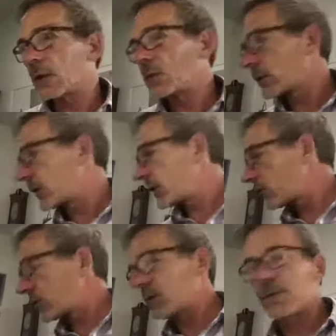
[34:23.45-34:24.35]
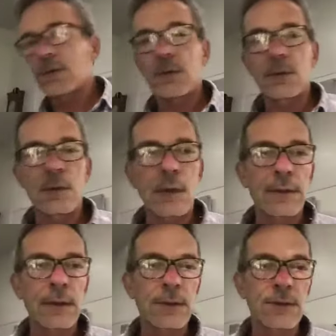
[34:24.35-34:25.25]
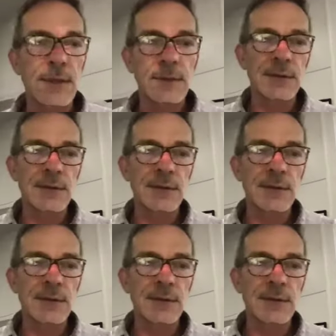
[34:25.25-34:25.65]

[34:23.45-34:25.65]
and we're getting rid of I think it's down to